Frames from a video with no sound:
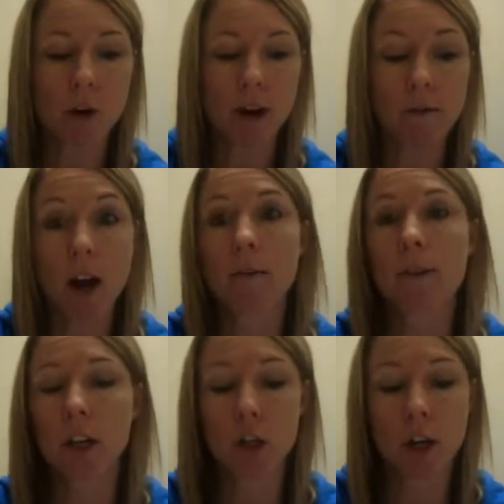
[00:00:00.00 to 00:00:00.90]
creative
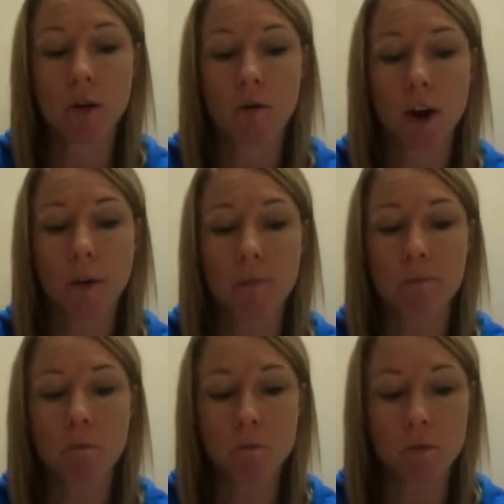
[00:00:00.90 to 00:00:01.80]
nonfiction from
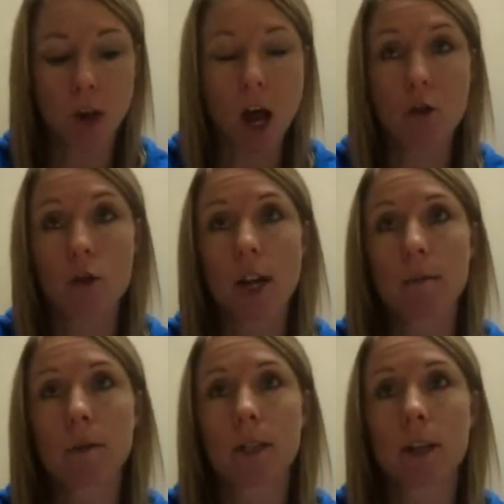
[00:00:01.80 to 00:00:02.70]
other
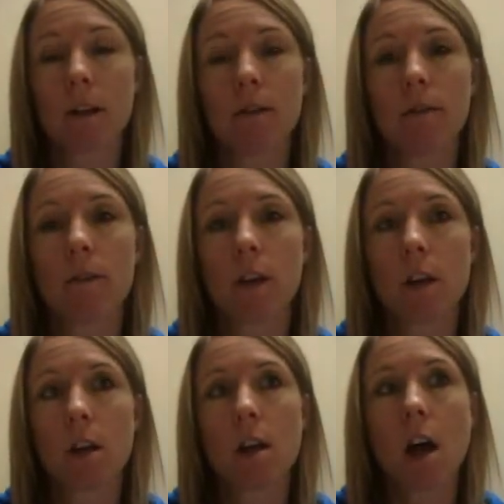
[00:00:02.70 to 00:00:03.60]
types of
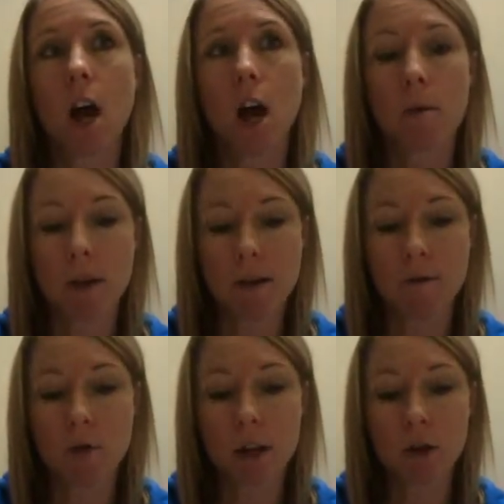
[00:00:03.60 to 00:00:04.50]
um,
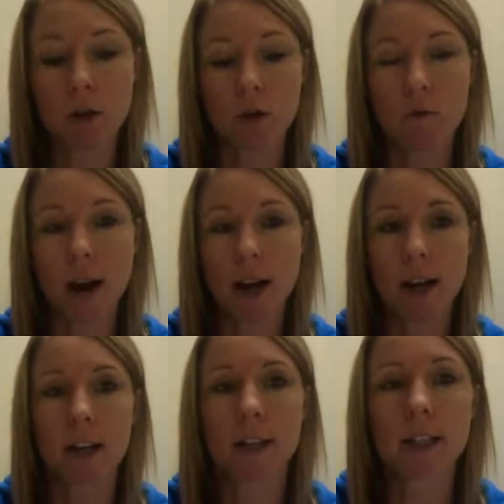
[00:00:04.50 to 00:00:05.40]
informational writing.